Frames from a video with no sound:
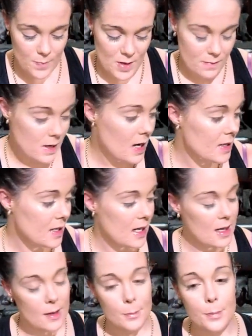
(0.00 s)
I've cut
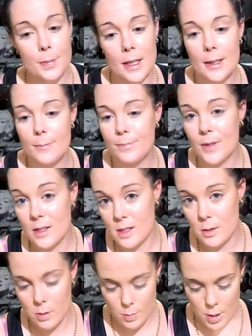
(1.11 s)
down, but I
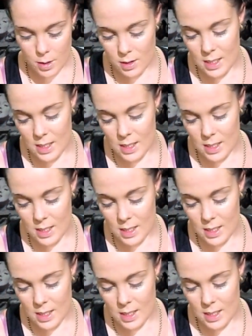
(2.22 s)
still smoke.